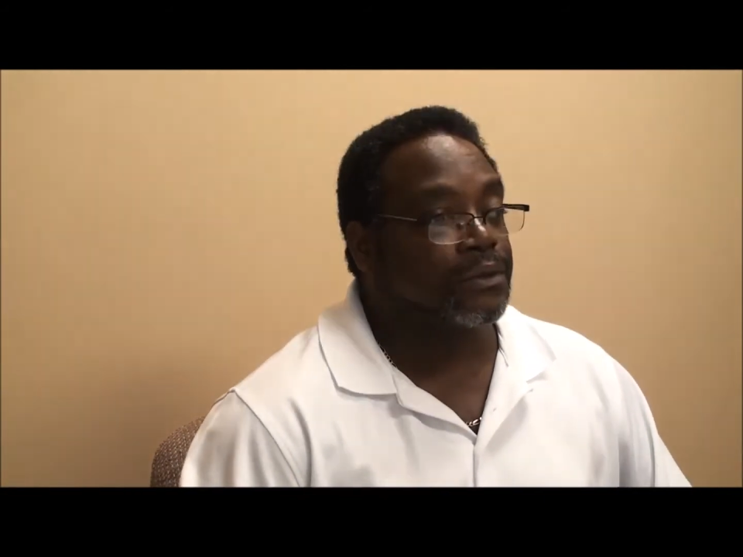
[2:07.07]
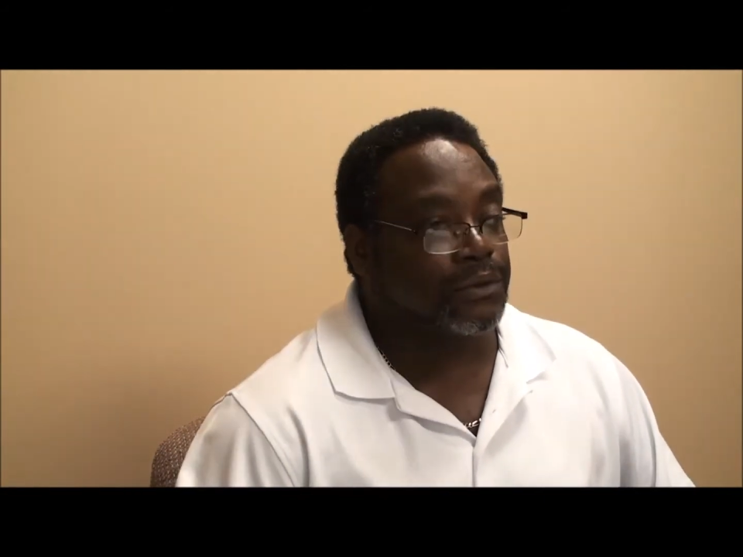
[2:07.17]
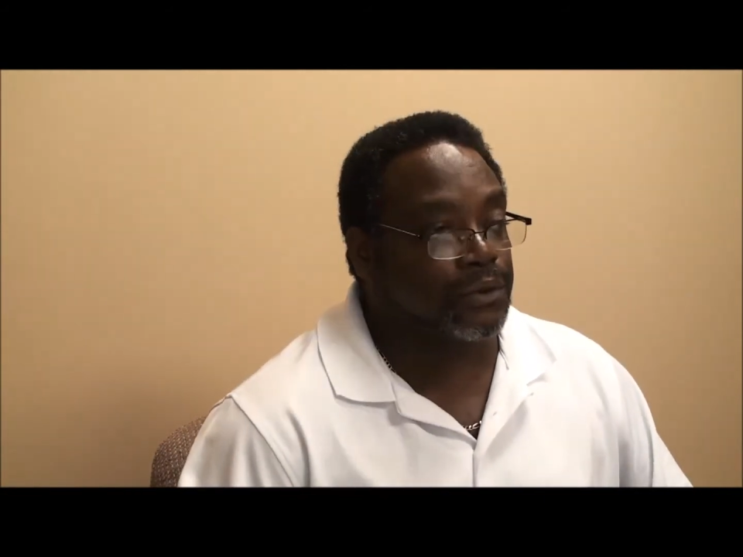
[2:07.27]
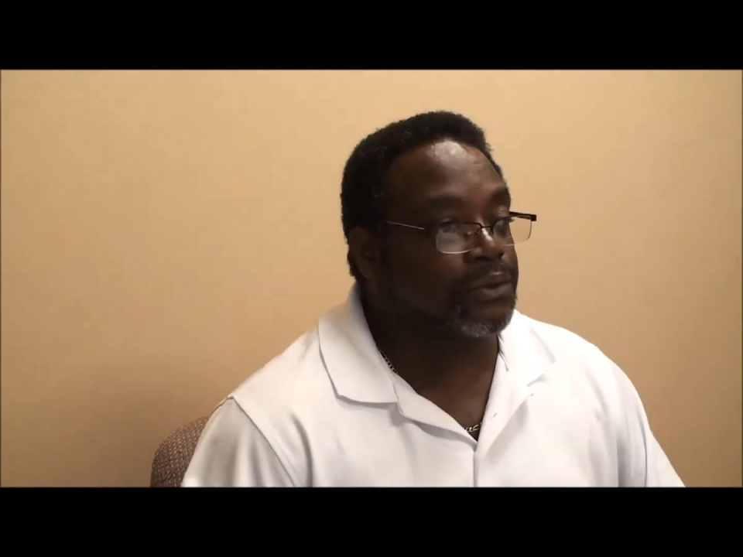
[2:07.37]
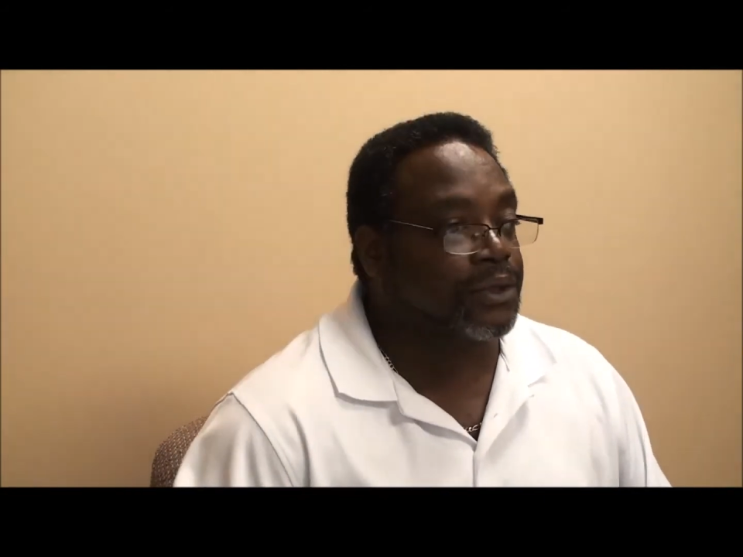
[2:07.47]

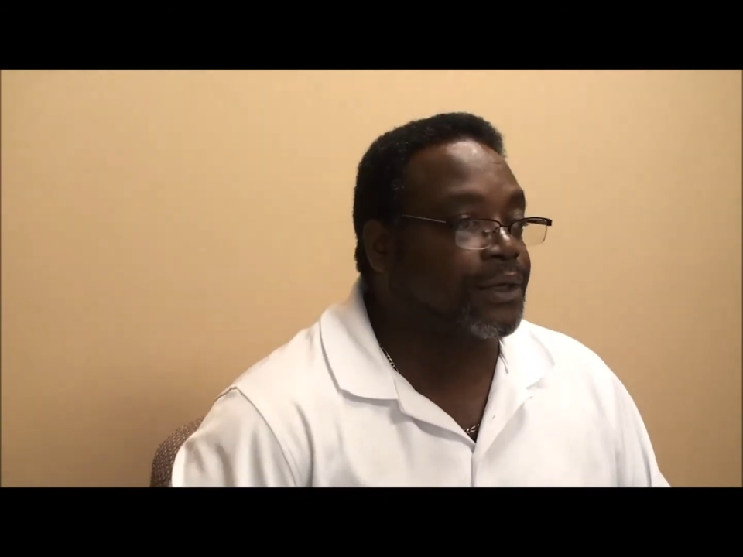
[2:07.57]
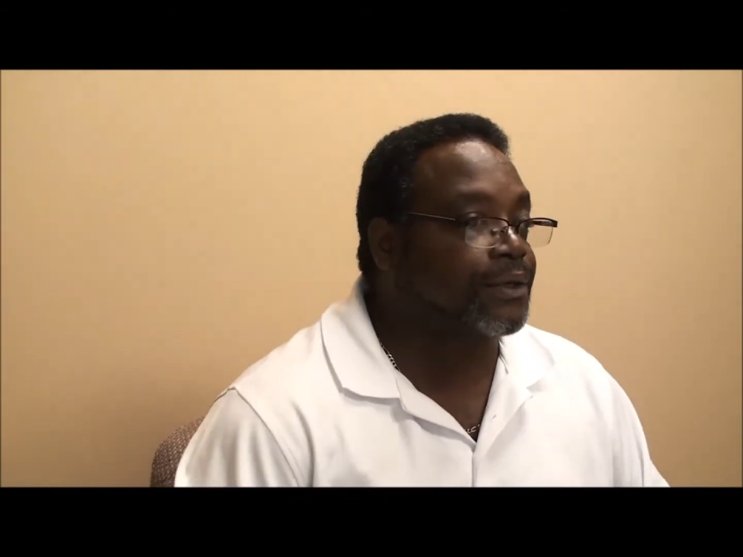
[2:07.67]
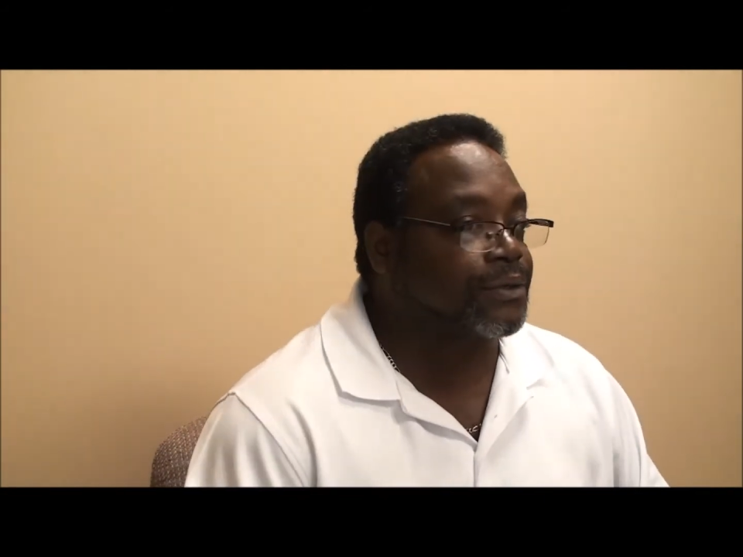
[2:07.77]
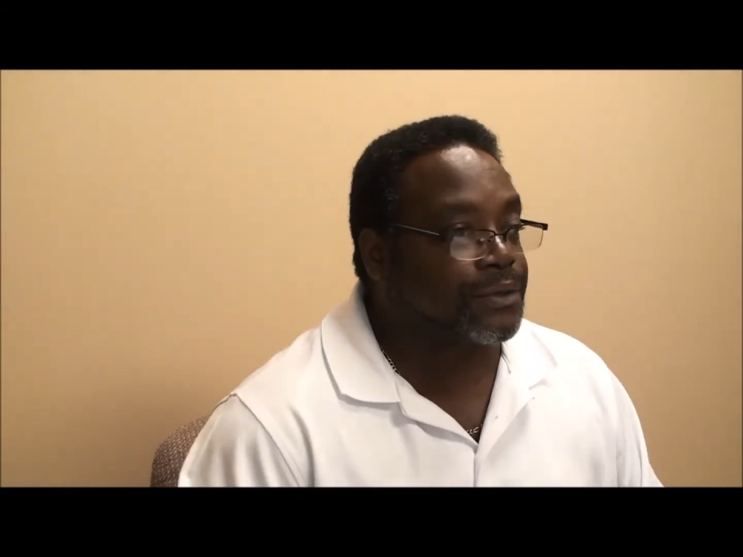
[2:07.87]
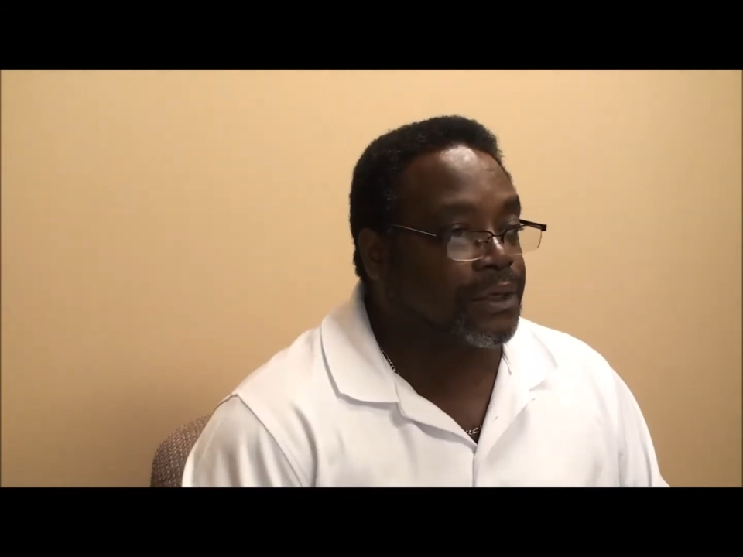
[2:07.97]
do
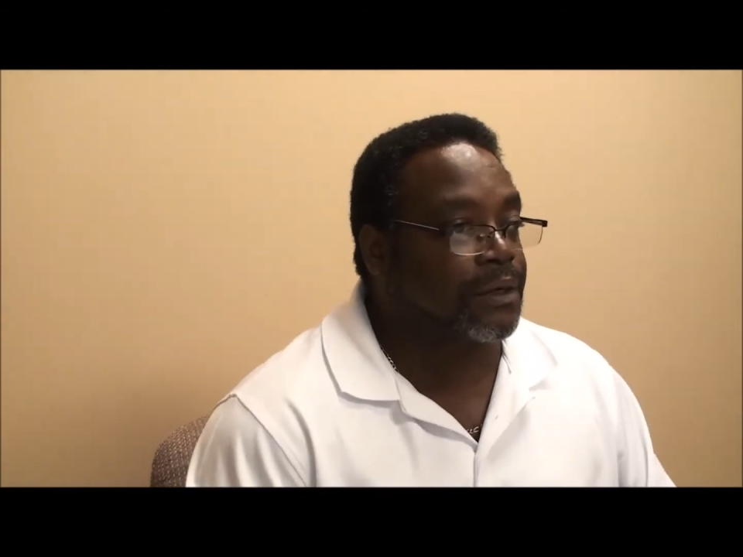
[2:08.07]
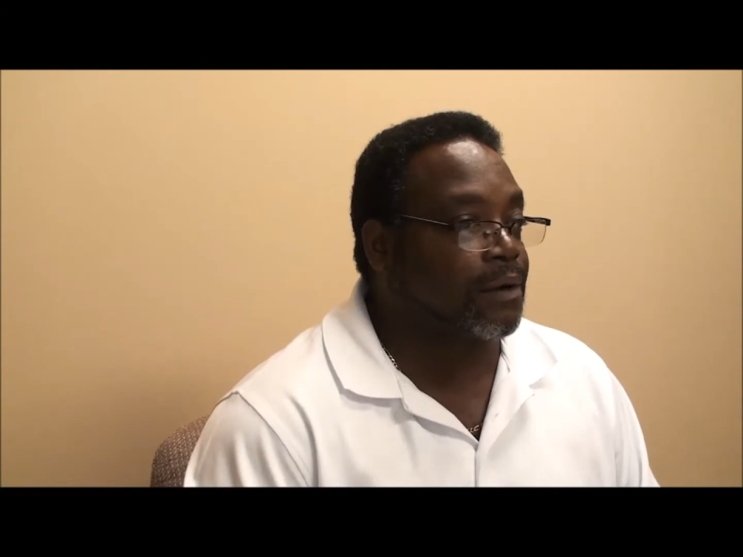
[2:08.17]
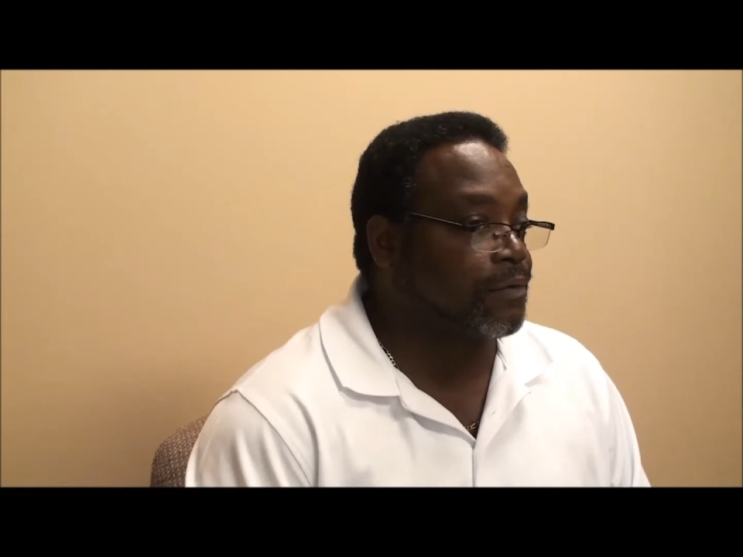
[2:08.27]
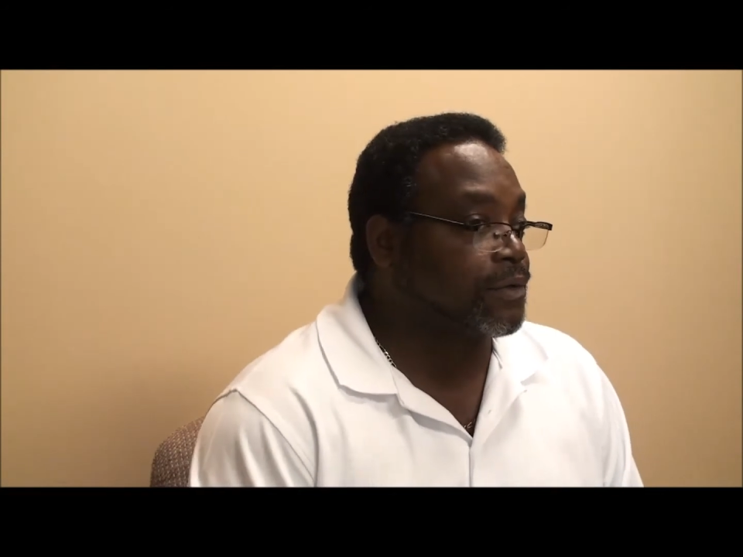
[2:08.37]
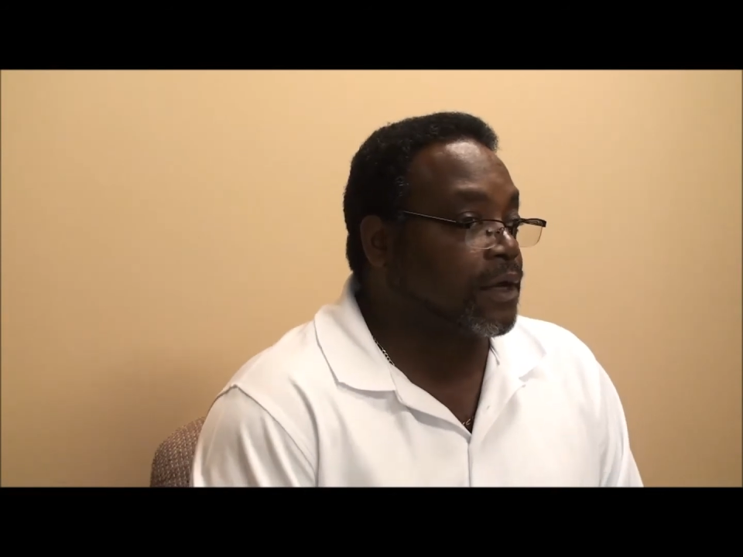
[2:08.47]
things that I
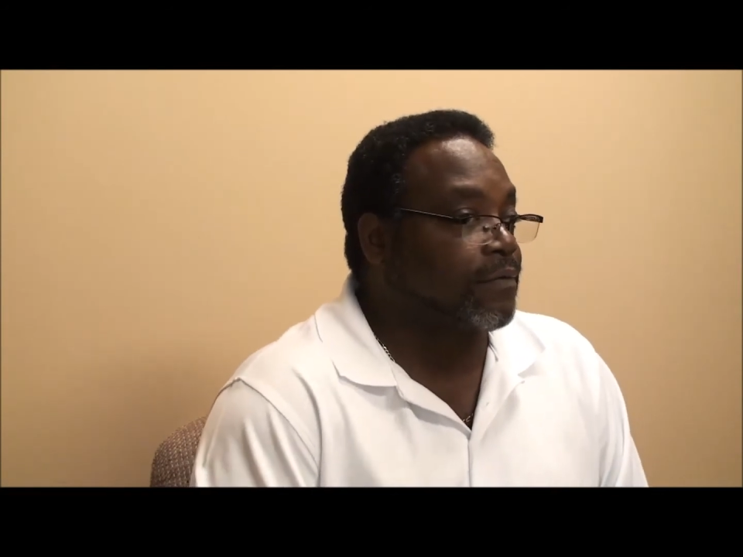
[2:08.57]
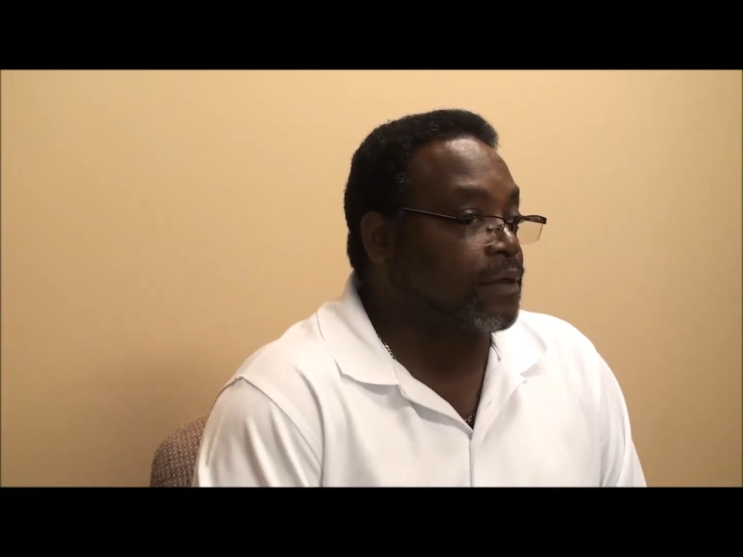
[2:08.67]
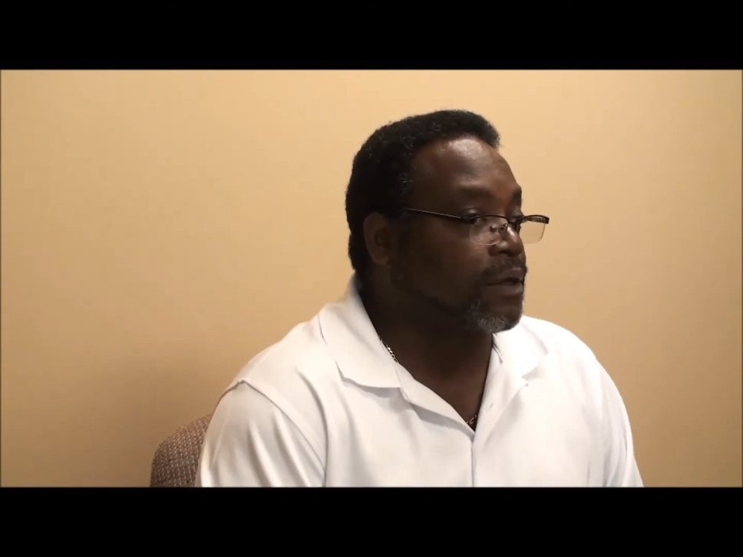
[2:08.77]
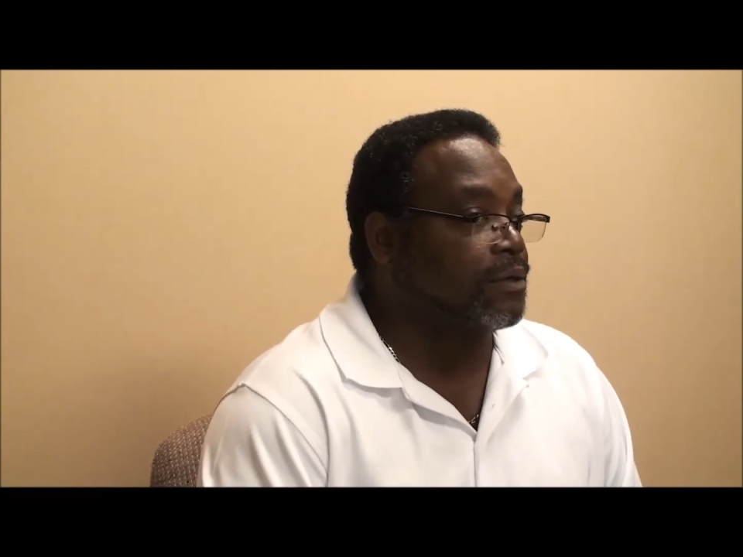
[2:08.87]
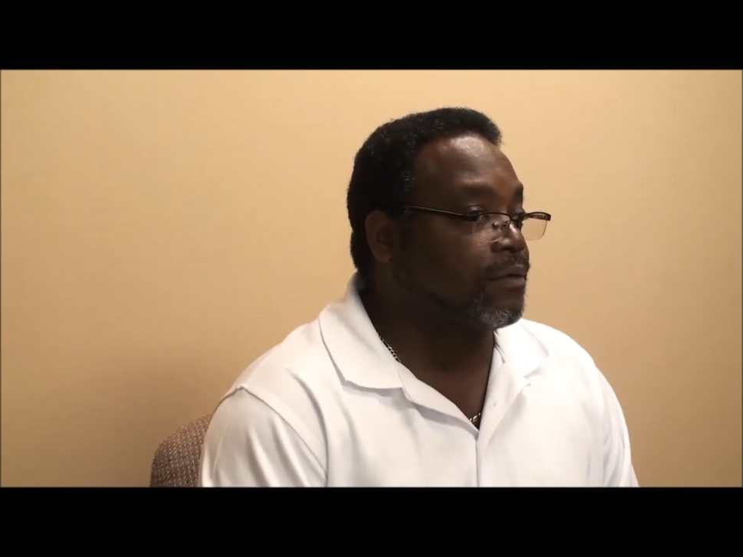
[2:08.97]
was having
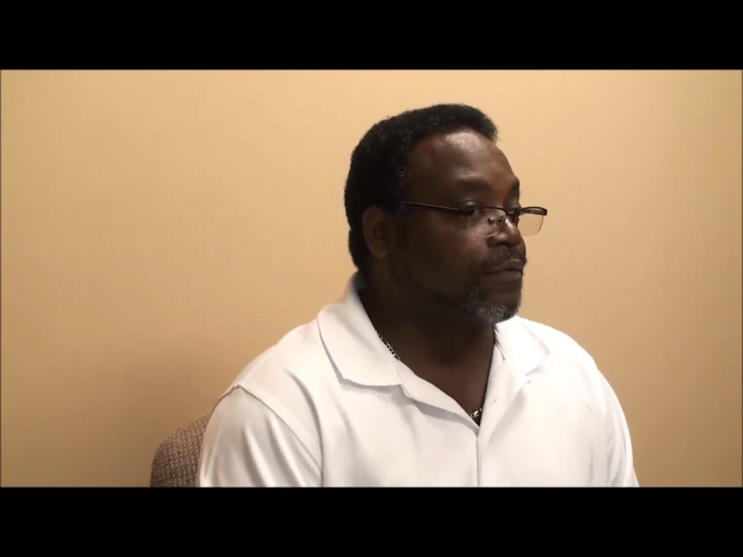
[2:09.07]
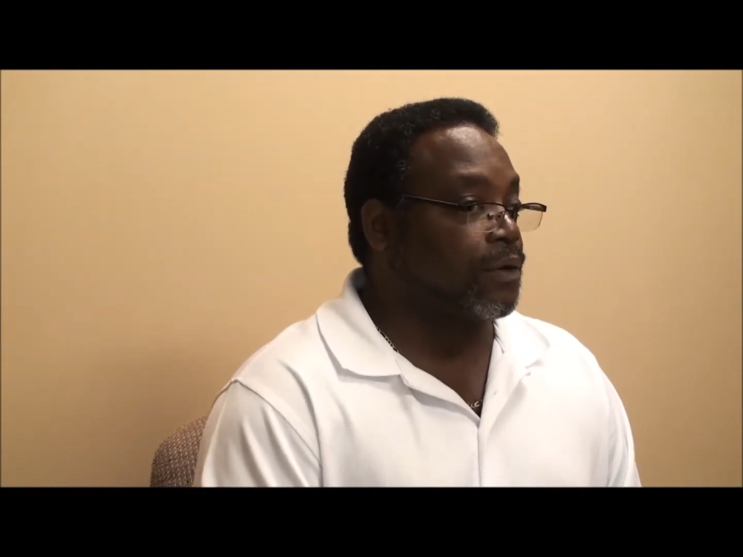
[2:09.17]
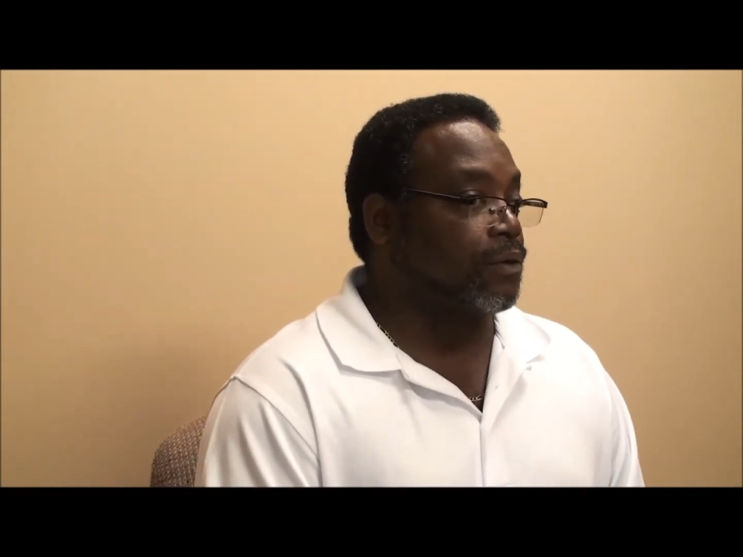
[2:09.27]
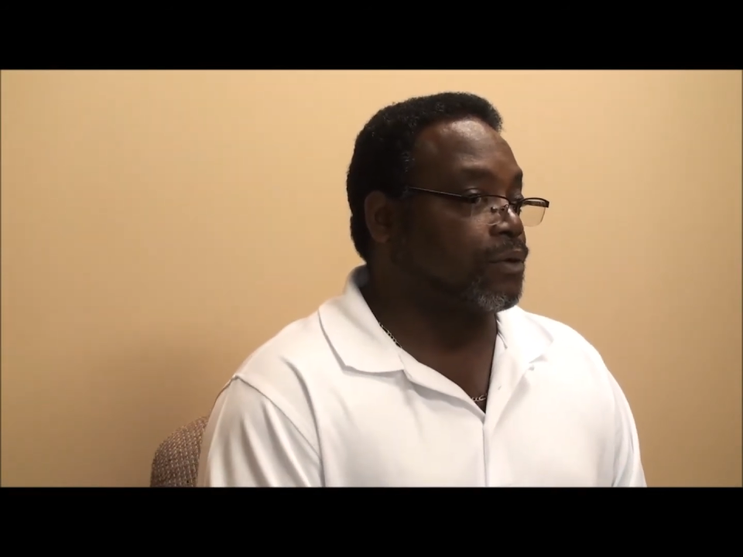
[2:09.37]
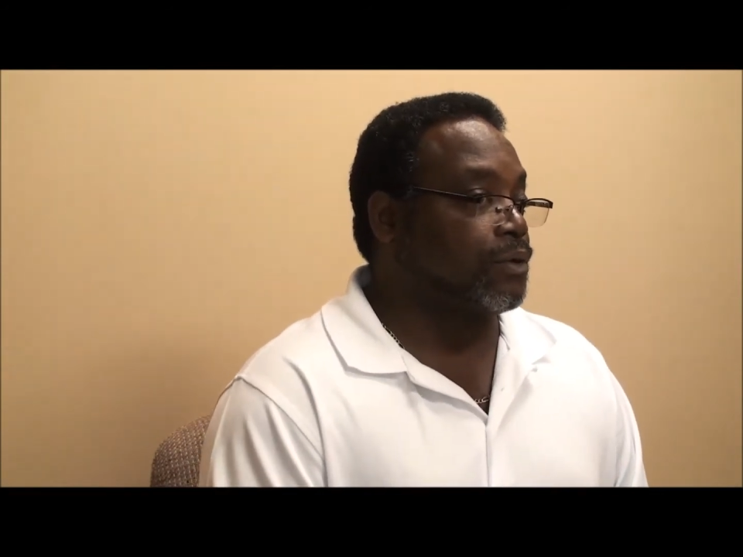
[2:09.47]
a lot of
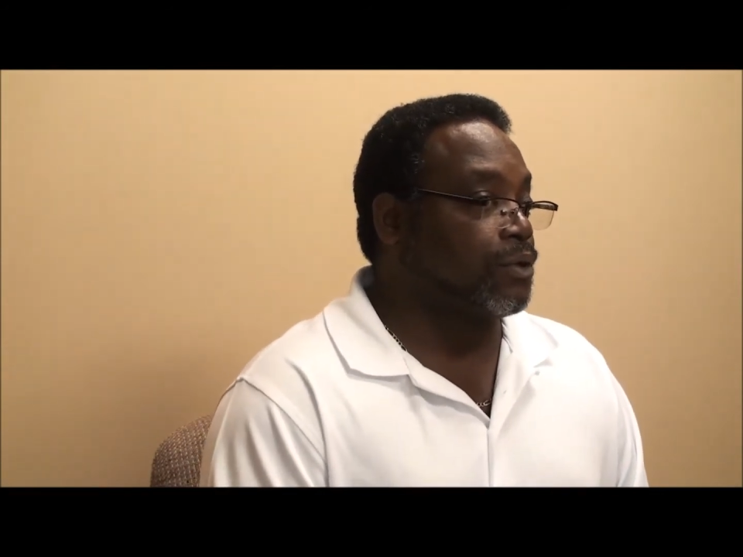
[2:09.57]
difficulty